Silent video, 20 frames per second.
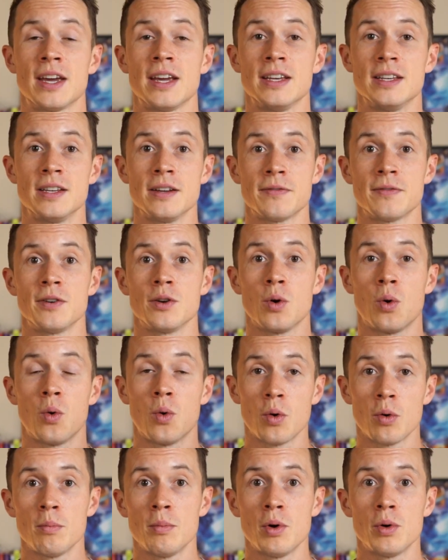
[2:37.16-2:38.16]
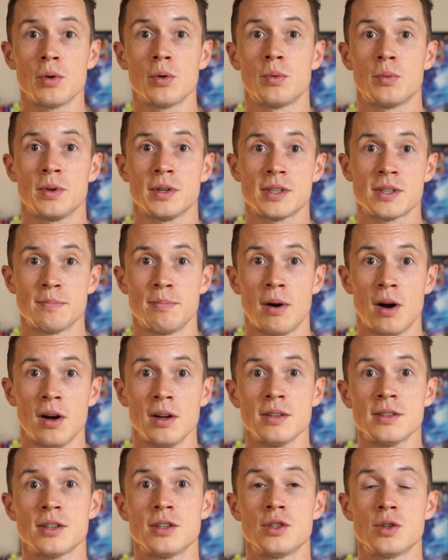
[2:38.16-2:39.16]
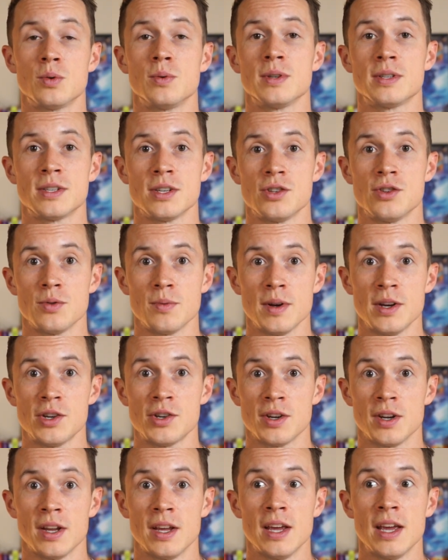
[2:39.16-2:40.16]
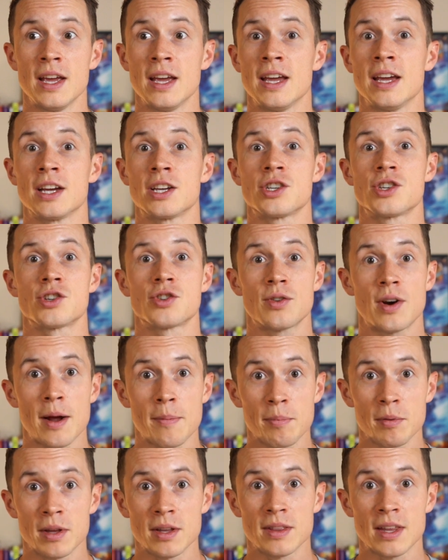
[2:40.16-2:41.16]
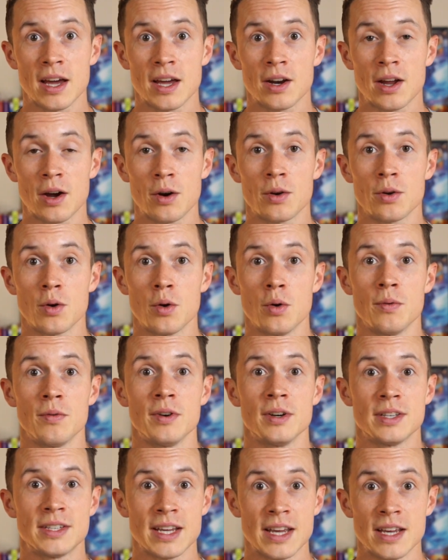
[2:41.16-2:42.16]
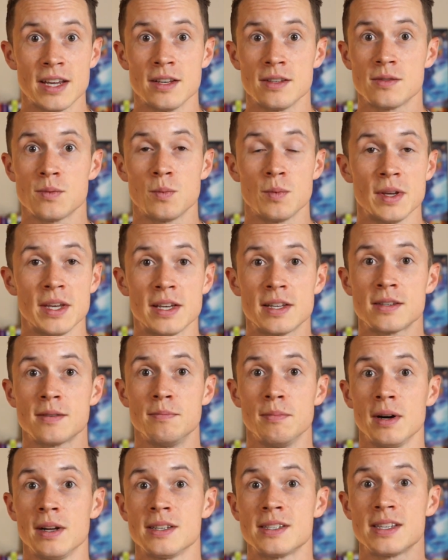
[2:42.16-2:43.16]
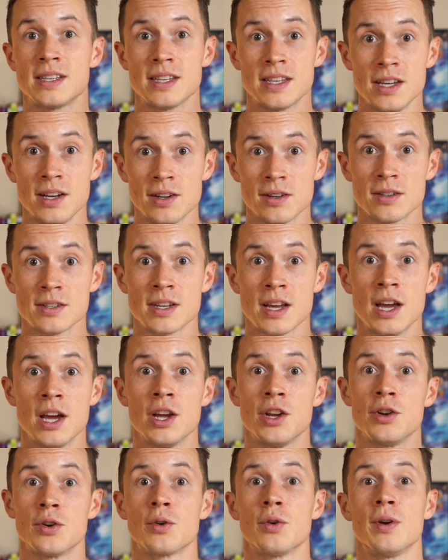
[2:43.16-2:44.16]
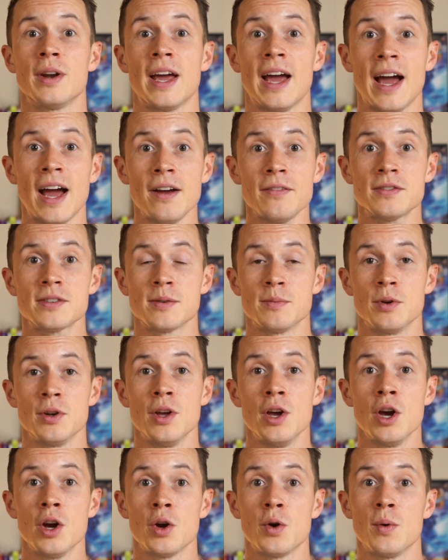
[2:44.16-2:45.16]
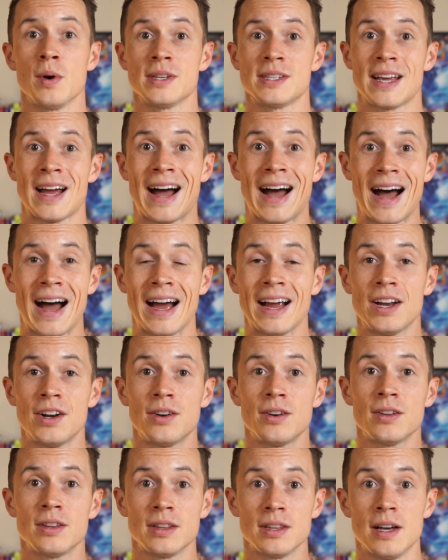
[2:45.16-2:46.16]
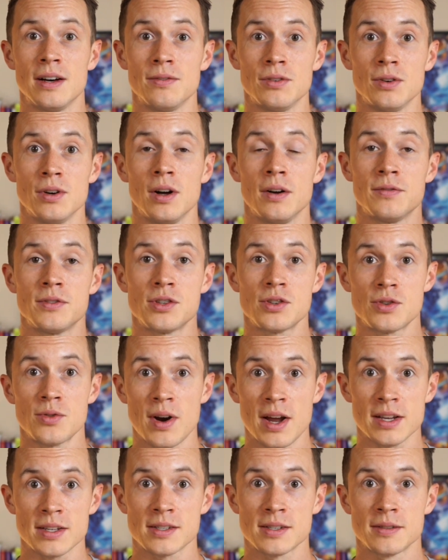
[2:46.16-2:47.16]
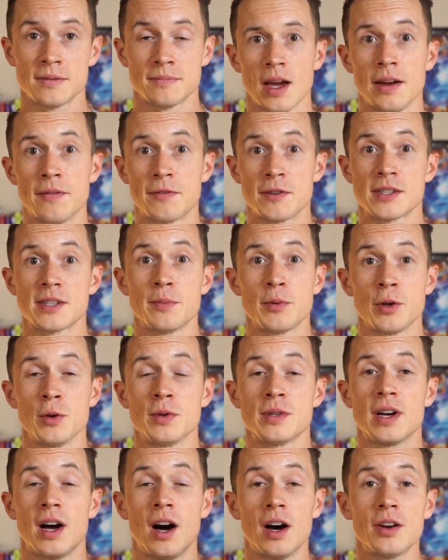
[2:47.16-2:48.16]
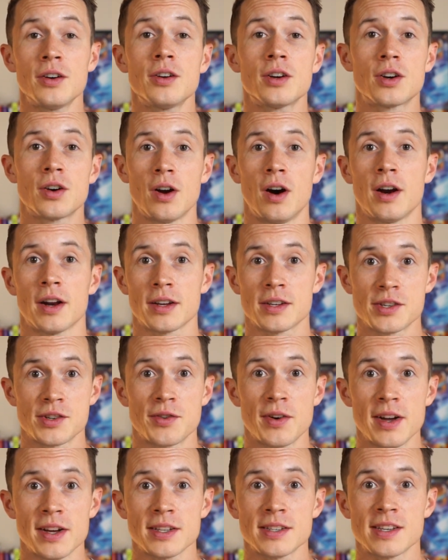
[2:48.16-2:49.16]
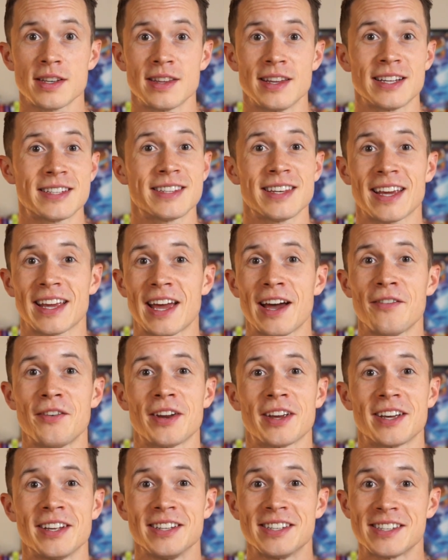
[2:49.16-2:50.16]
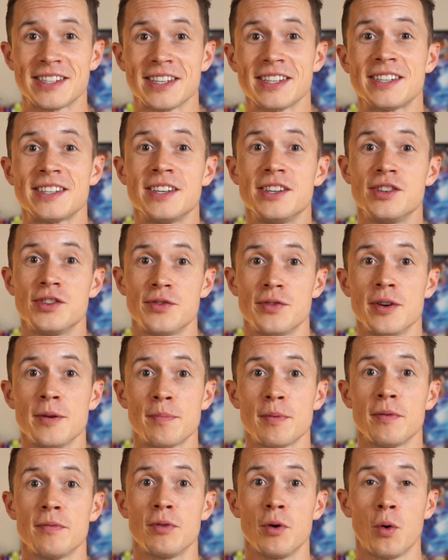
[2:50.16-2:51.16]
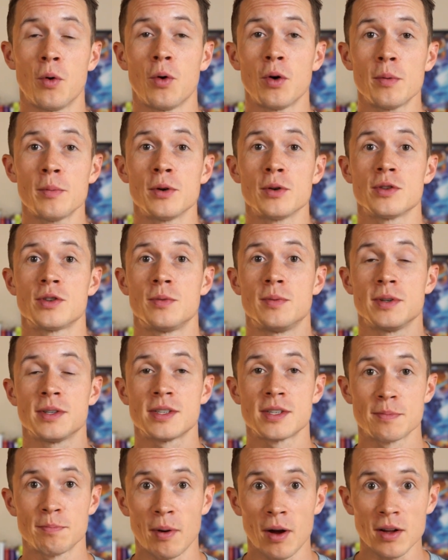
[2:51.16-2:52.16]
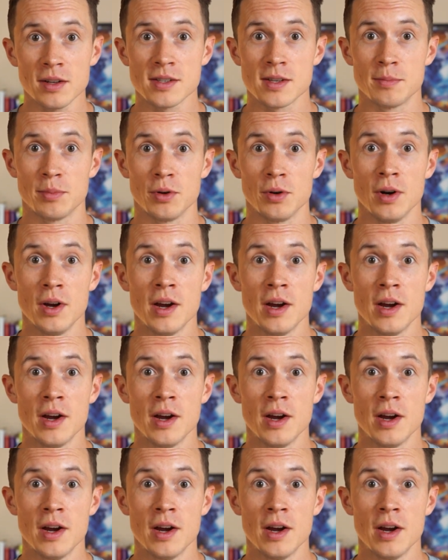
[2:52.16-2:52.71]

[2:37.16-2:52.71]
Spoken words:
a different hormonal response to a situation. Extrapolate that out over days, weeks, months, years, you're going to have someone who has a higher level of stress. And for someone who's under chronic stress, that's like having a consistent drip of the hormones responsible